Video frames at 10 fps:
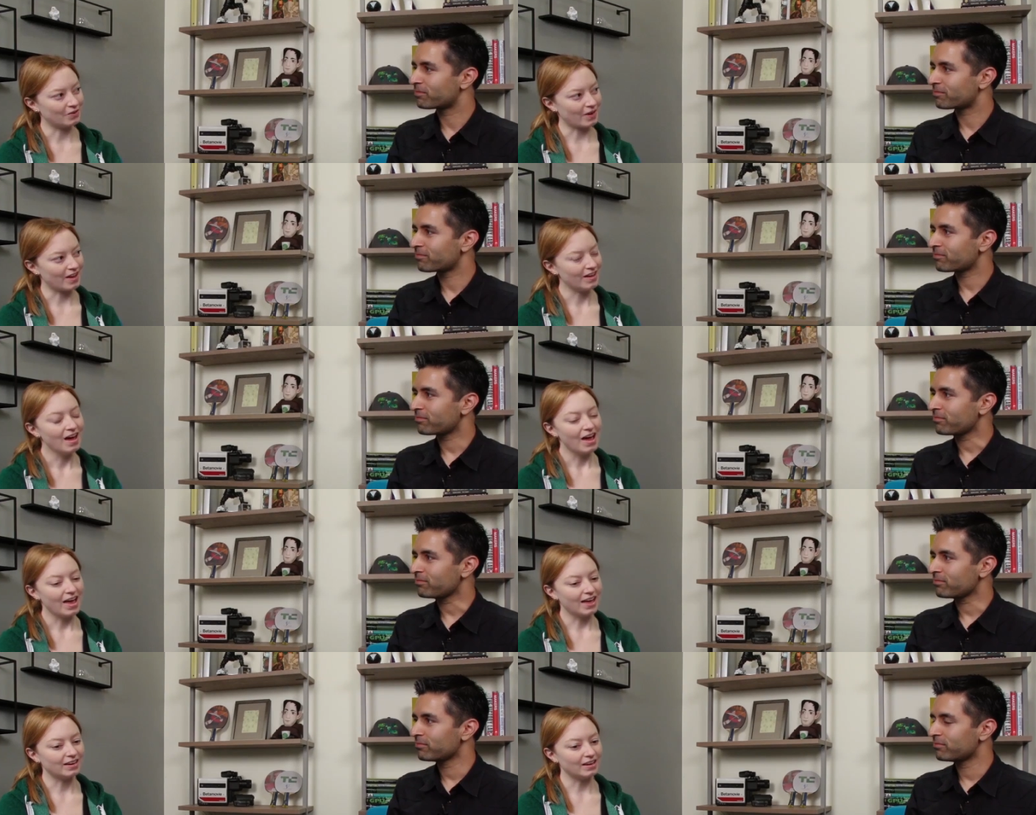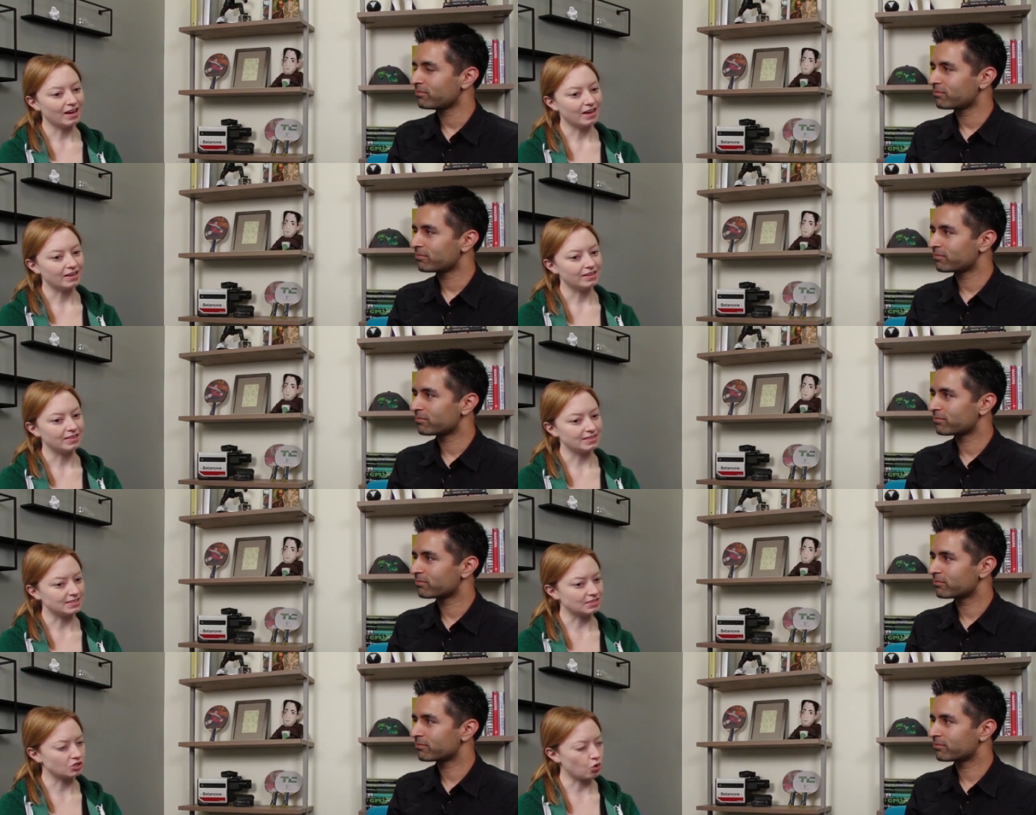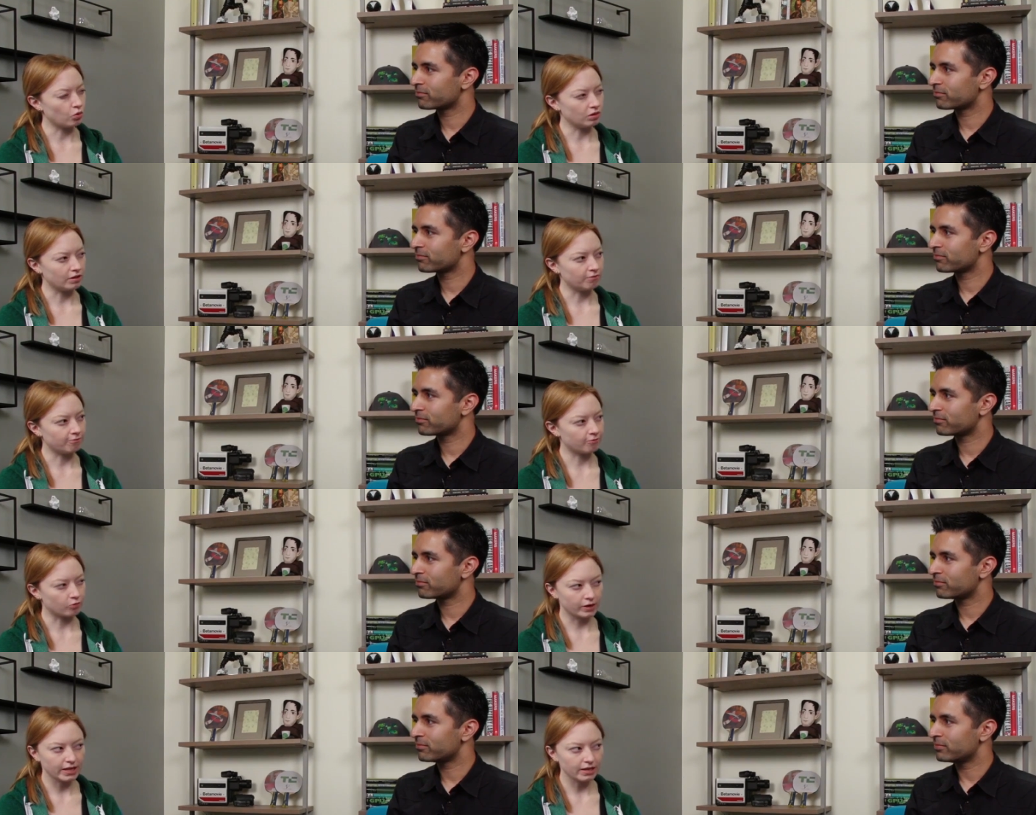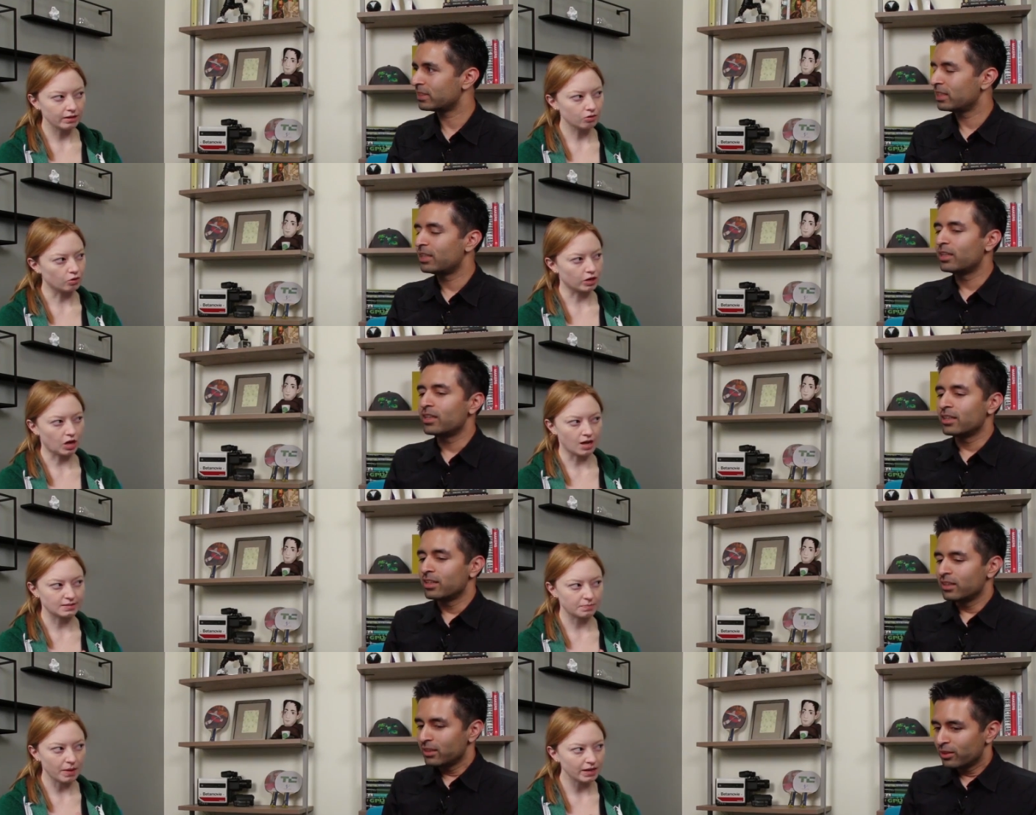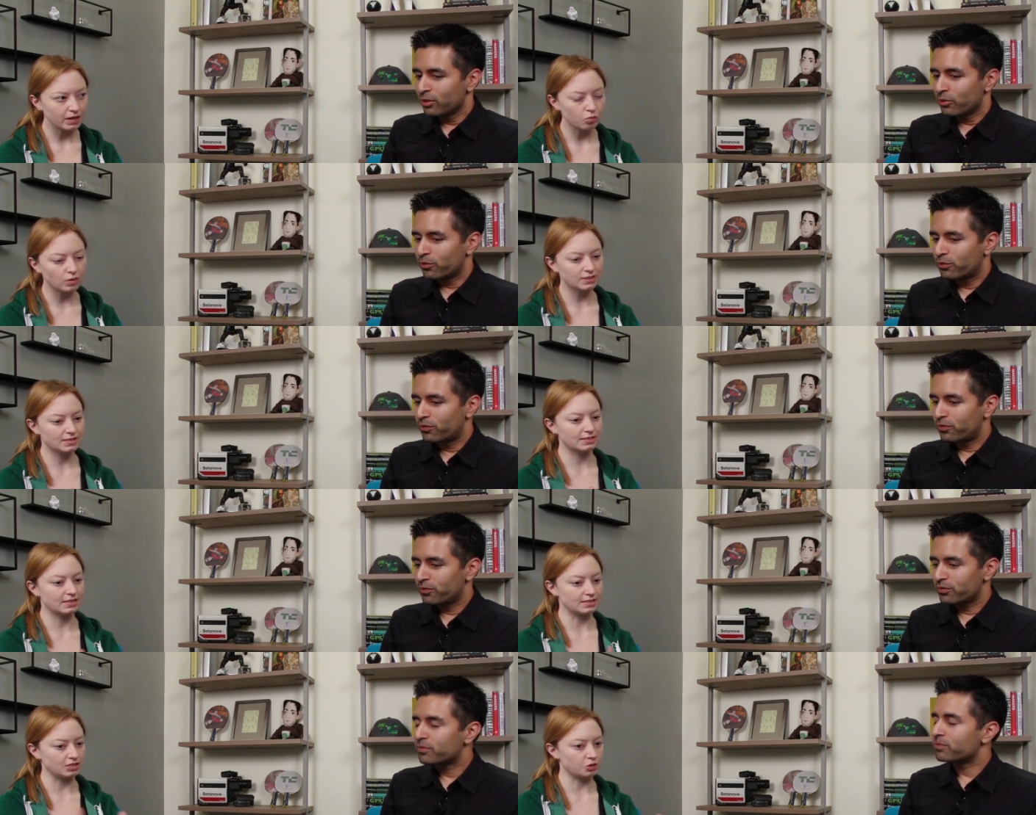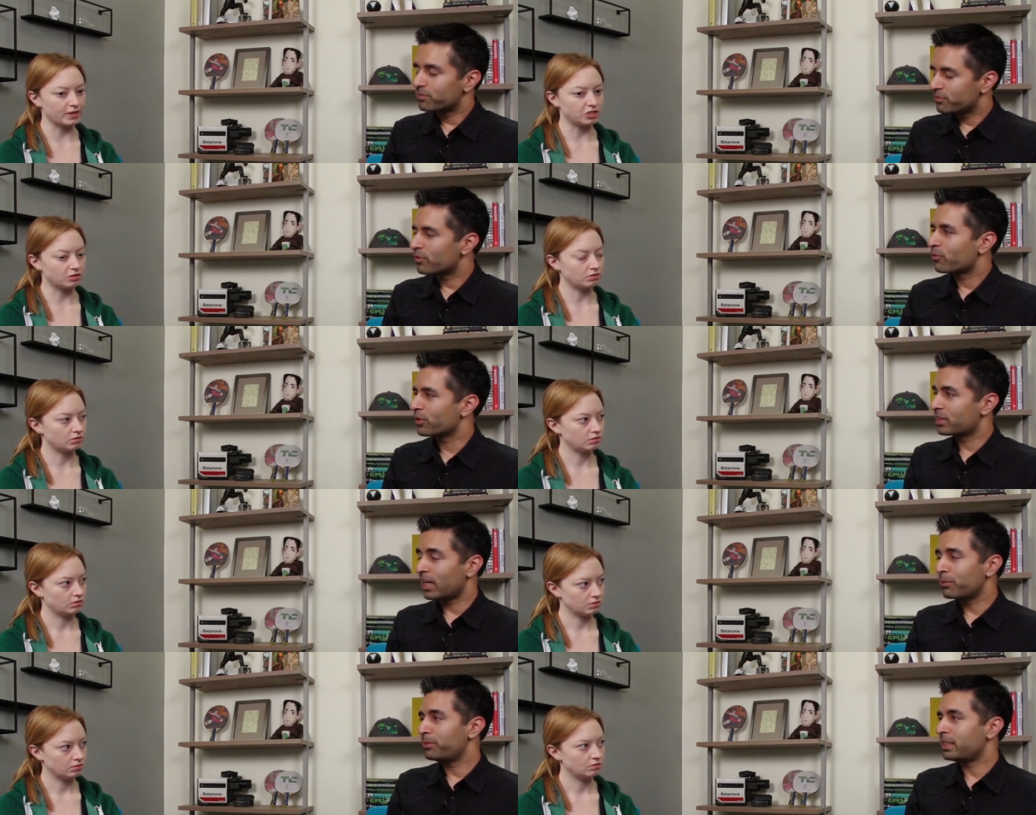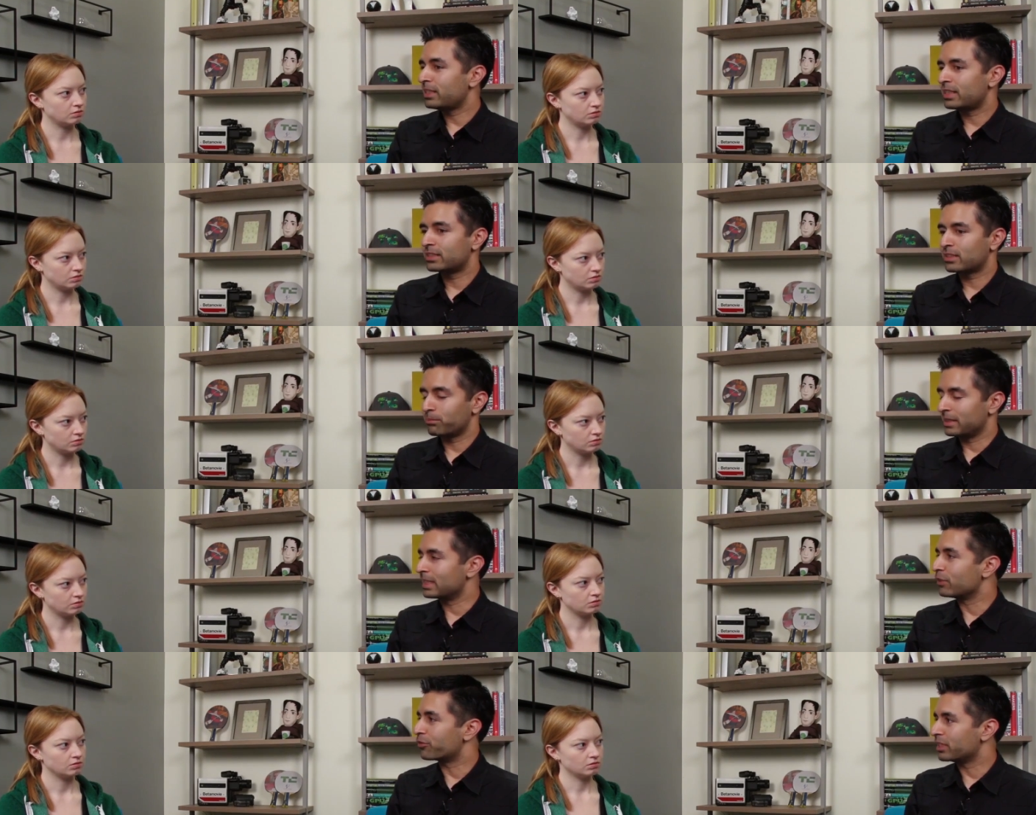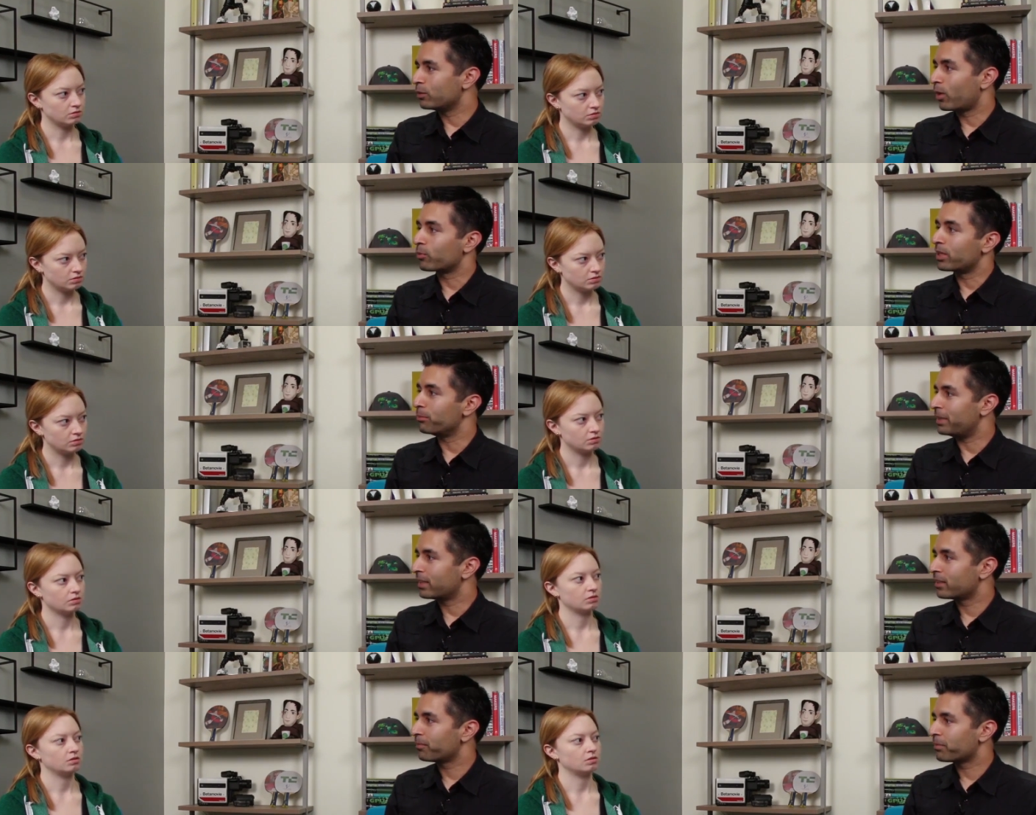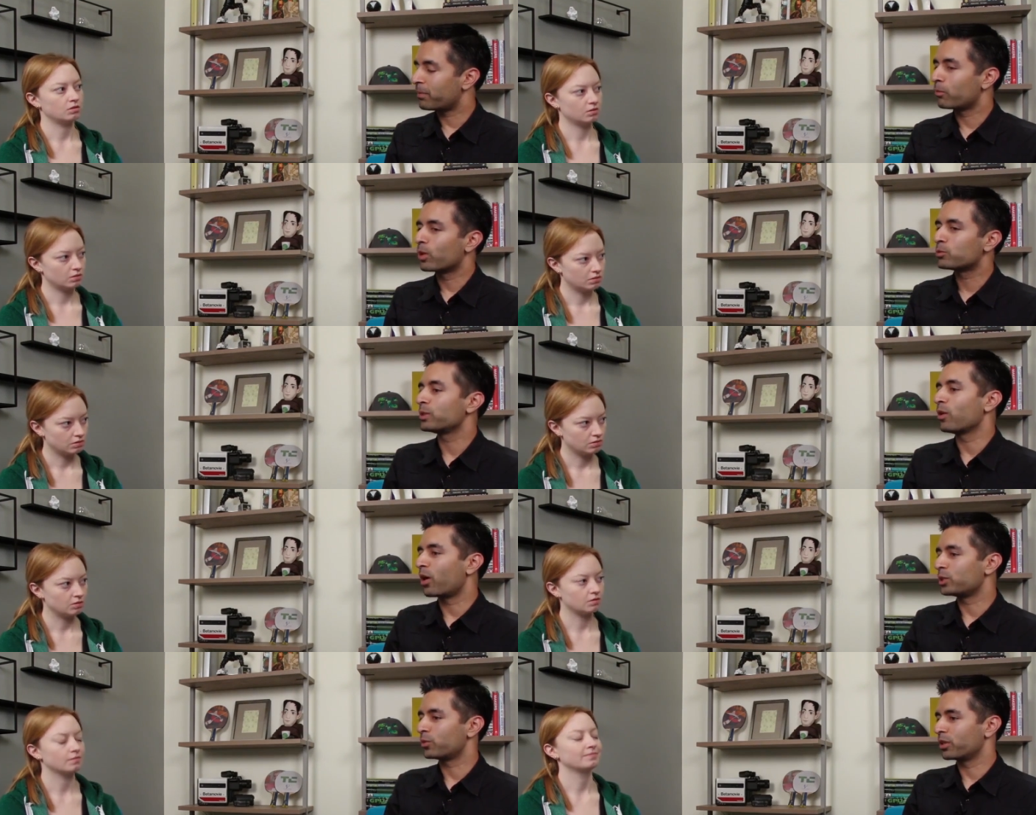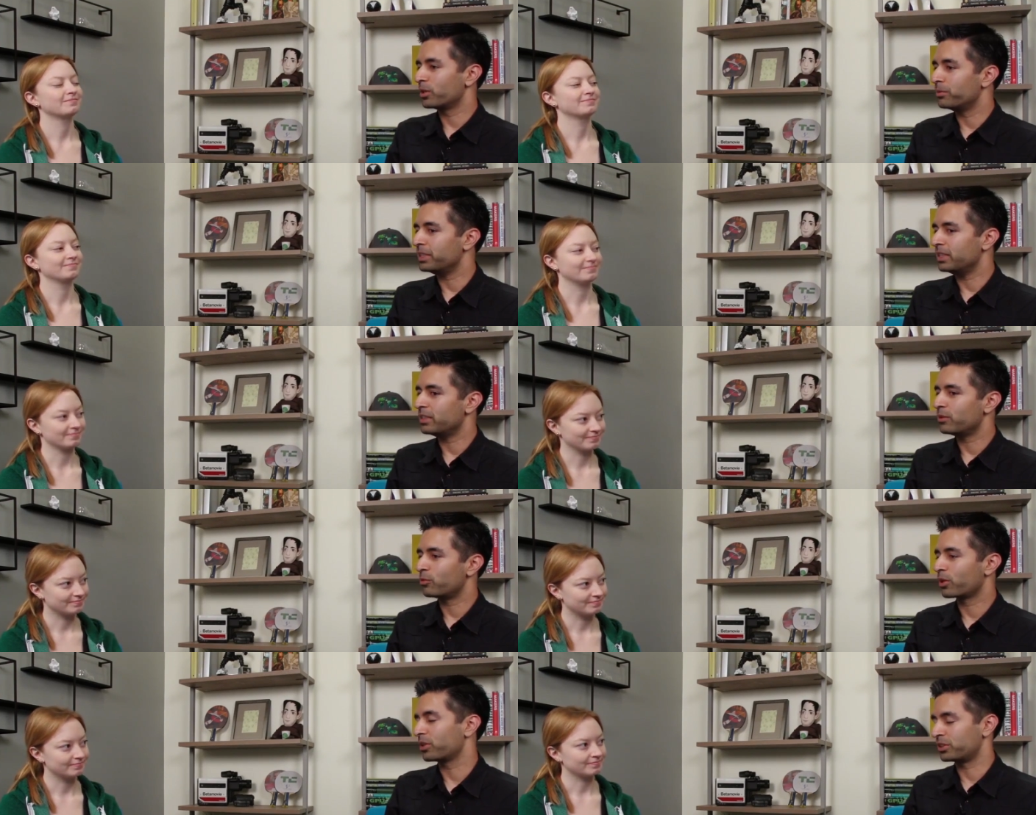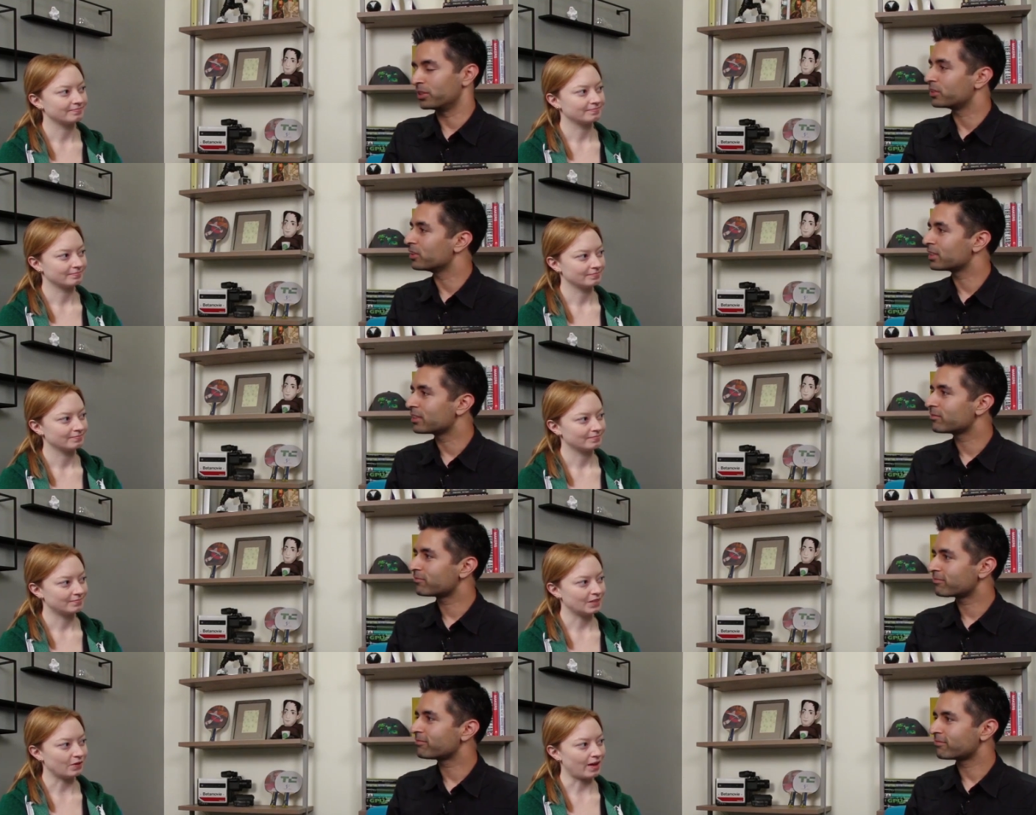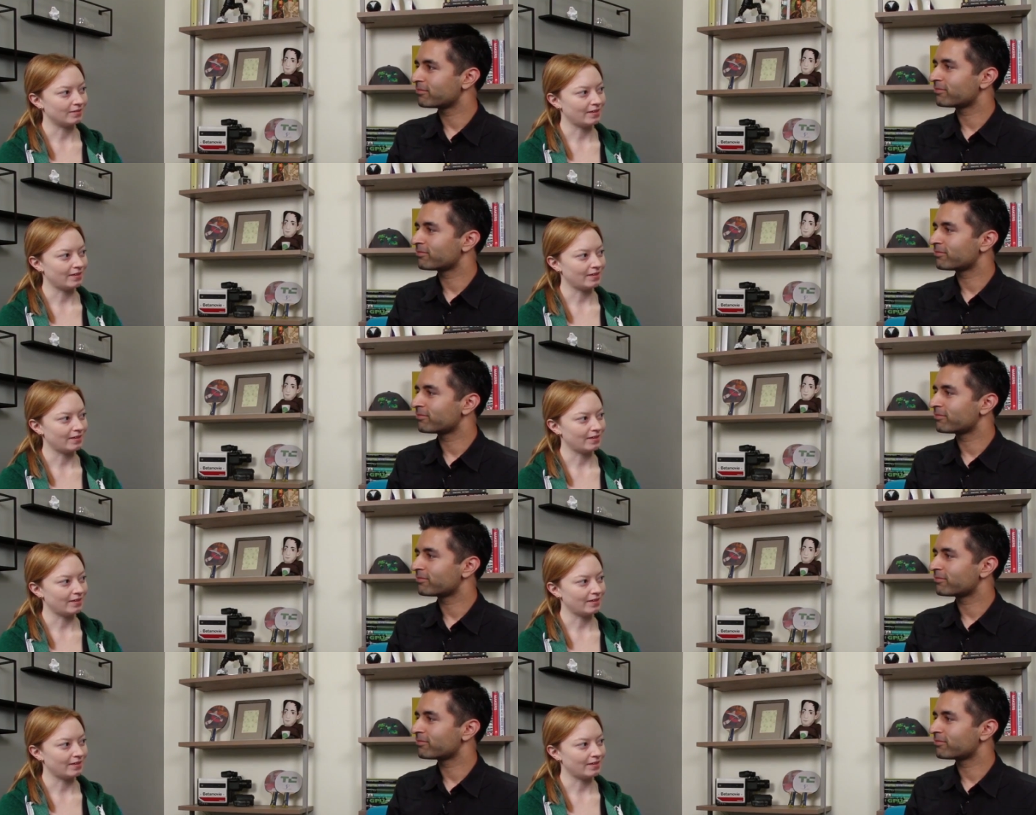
Speaker 1: Okay, and this is totally free, or it costs money? What's the situation?
Speaker 2: For the time being, it's completely free while we're in beta, and once we launch, we're going to start charging.
Speaker 1: Okay,